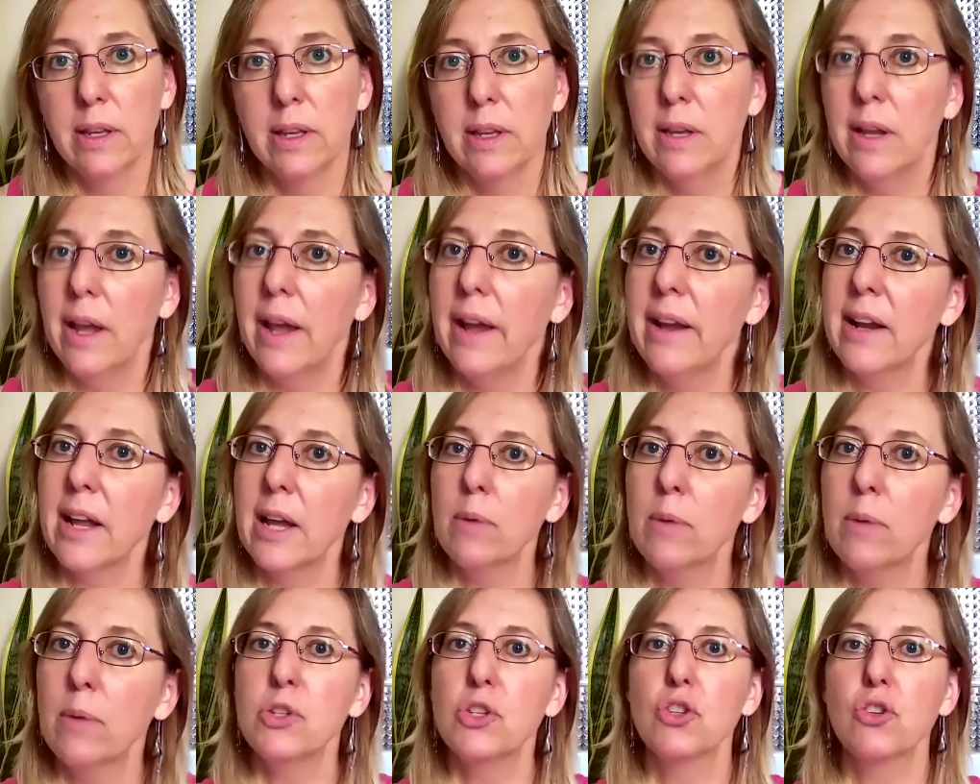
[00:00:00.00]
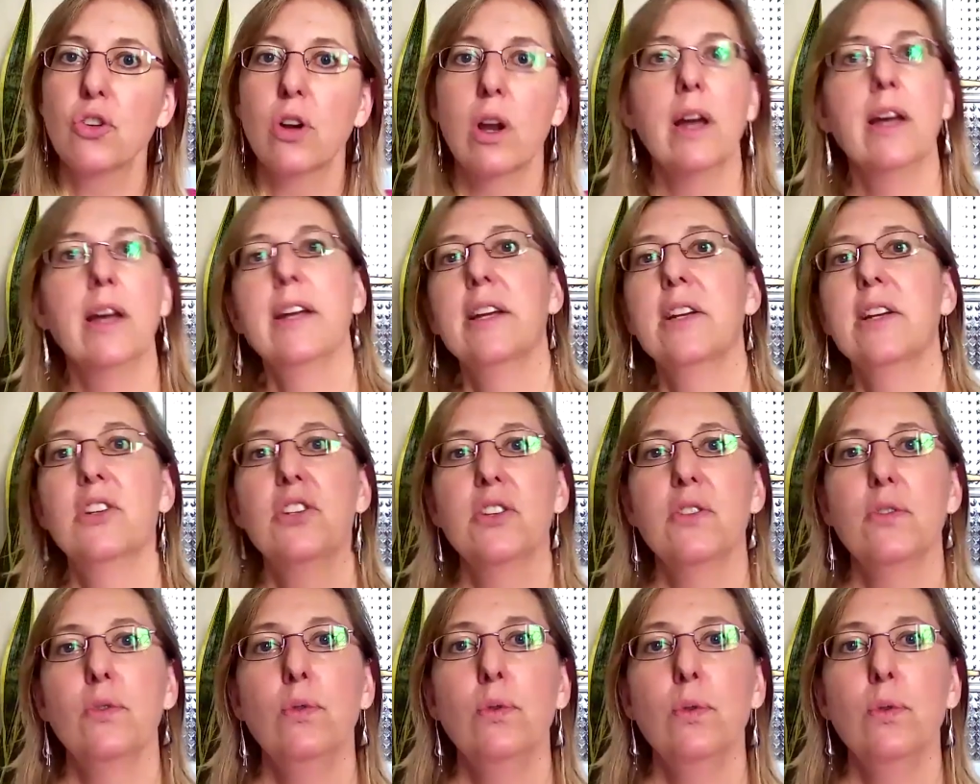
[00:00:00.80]
and I was trying to
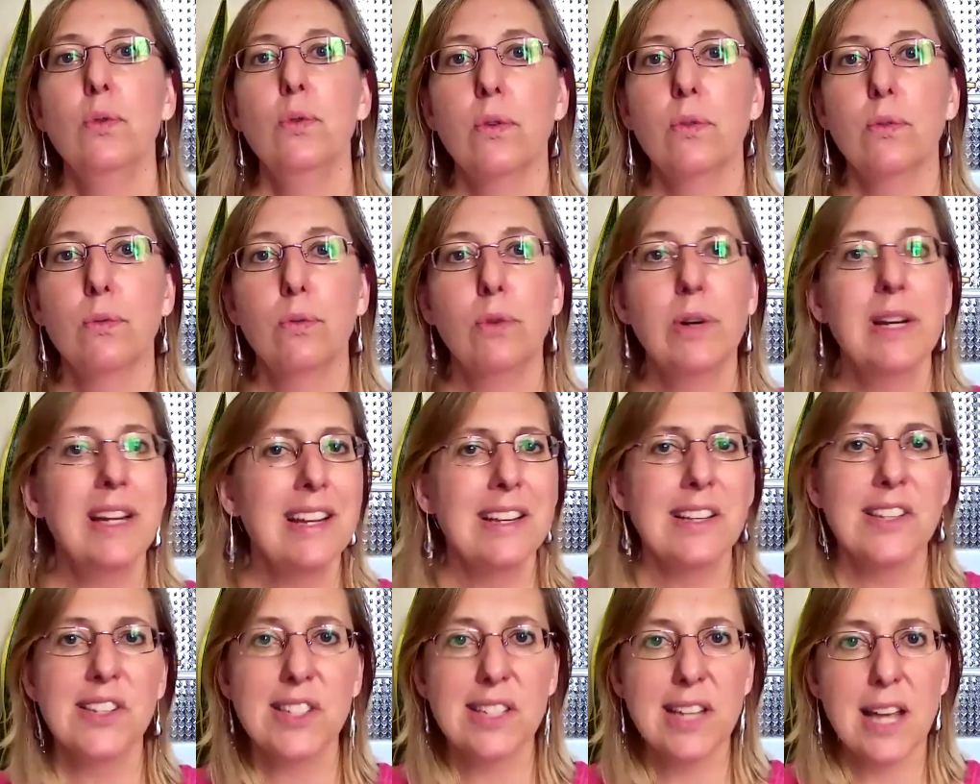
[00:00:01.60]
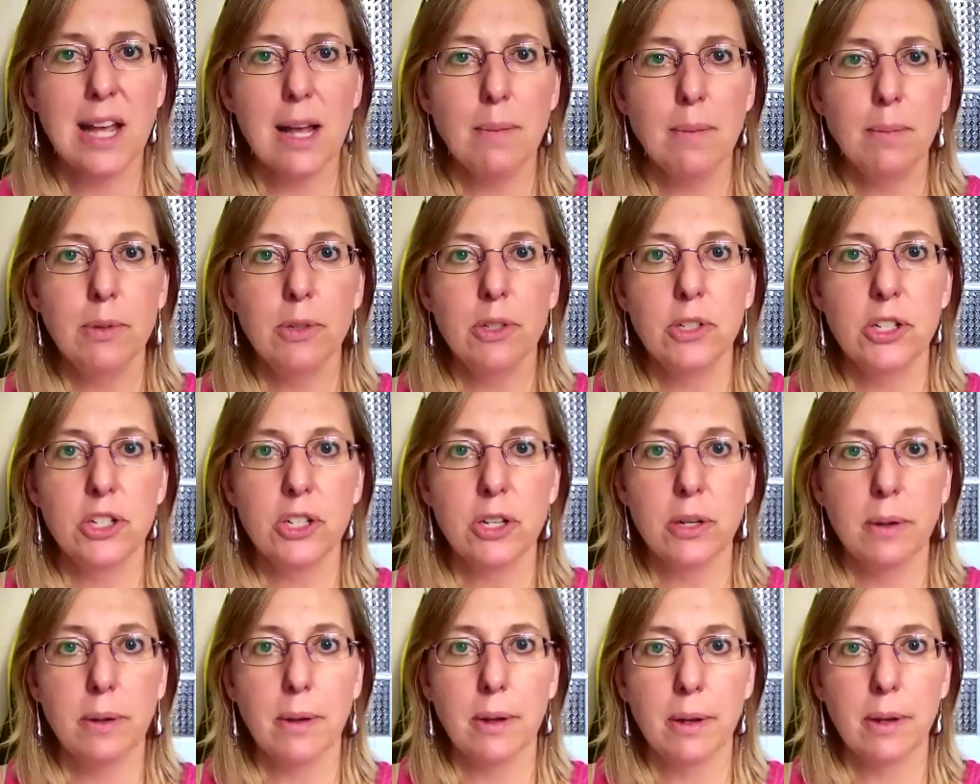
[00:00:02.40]
reestablish
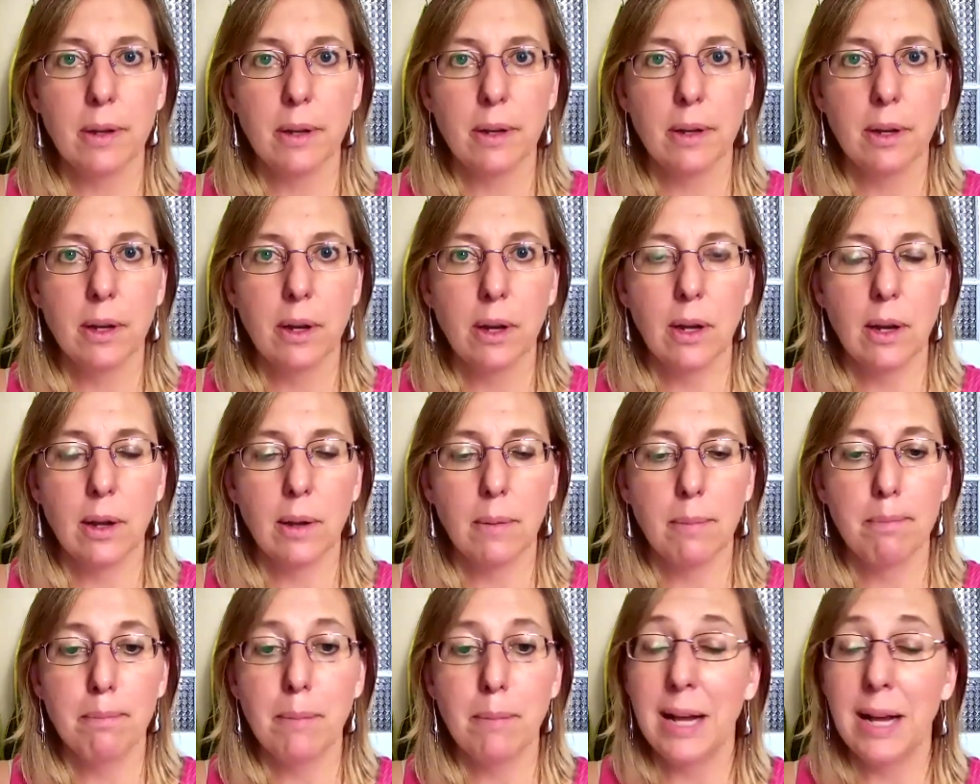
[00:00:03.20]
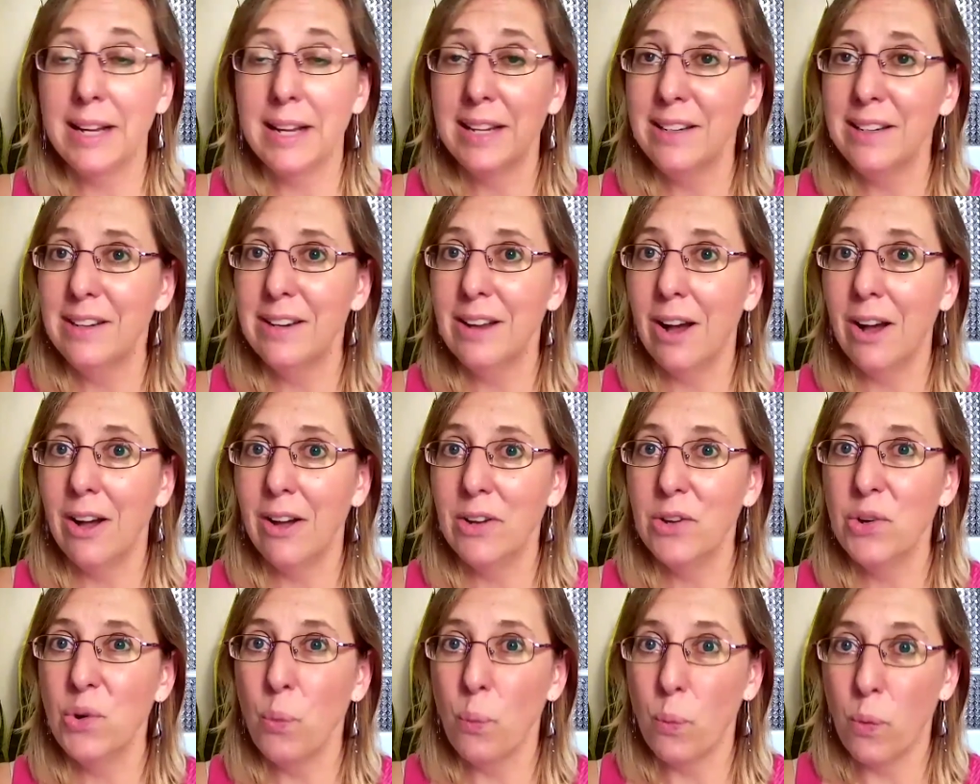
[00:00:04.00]
my
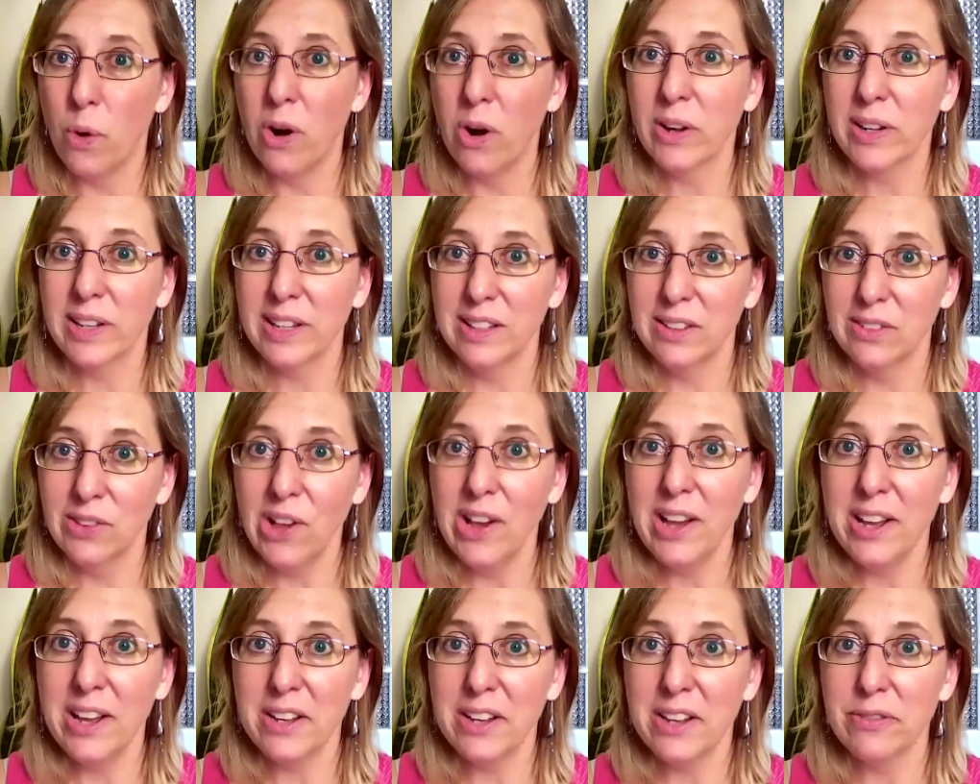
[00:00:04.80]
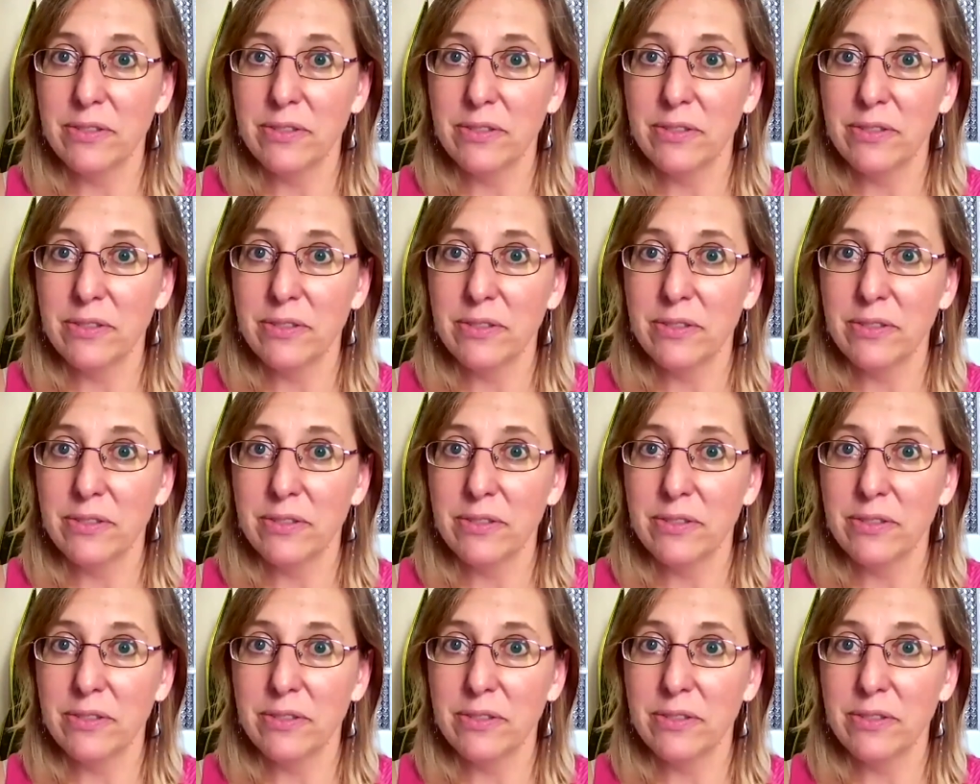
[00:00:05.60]
non-walking life.